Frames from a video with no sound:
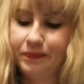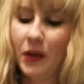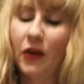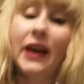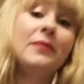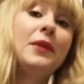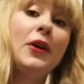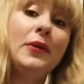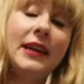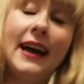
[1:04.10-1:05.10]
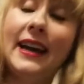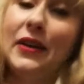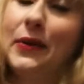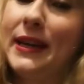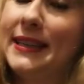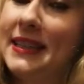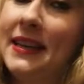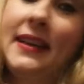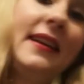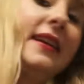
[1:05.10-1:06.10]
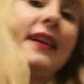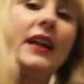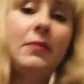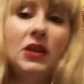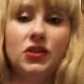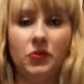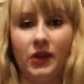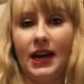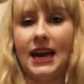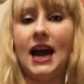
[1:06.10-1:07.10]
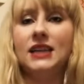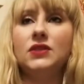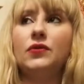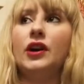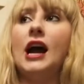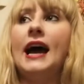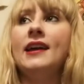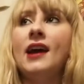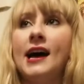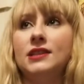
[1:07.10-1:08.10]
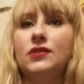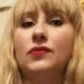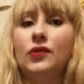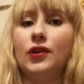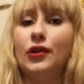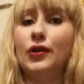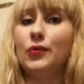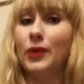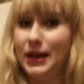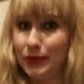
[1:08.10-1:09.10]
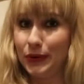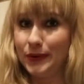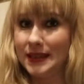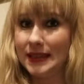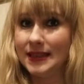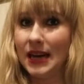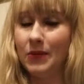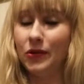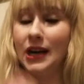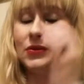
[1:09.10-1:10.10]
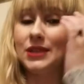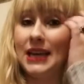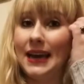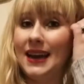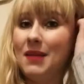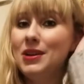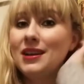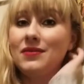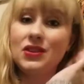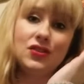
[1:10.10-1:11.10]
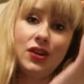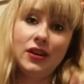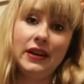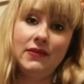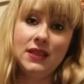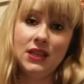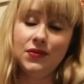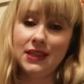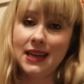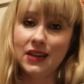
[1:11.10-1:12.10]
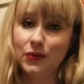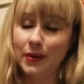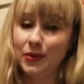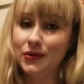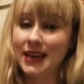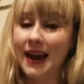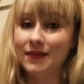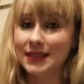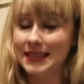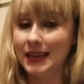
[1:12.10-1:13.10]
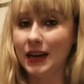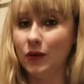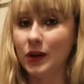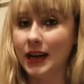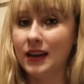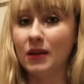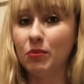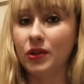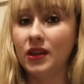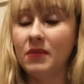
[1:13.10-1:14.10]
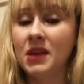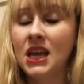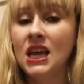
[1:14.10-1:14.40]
Okay, oh yeah, I always kind of mention what I asked for. I asked for rain boots this time around, and I'm not even sure if Stitch Fix has rain boots. I haven't seen anyone end up with them